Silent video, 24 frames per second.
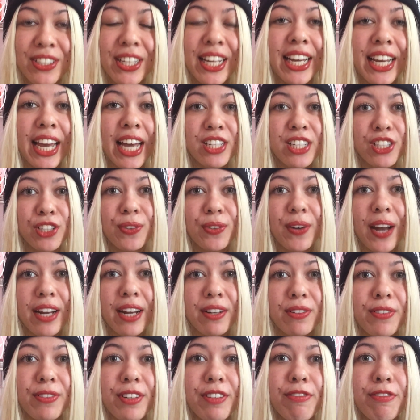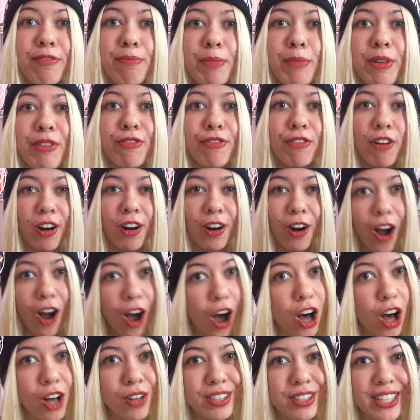They get ready with me for
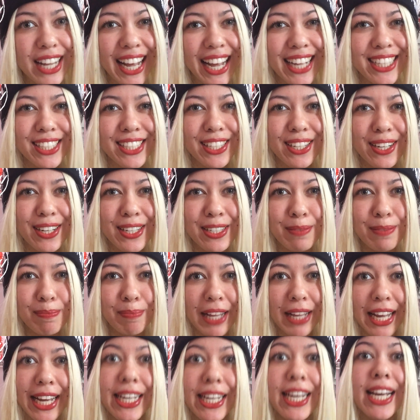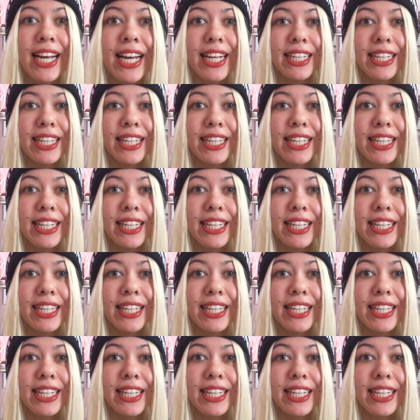all that cosplay.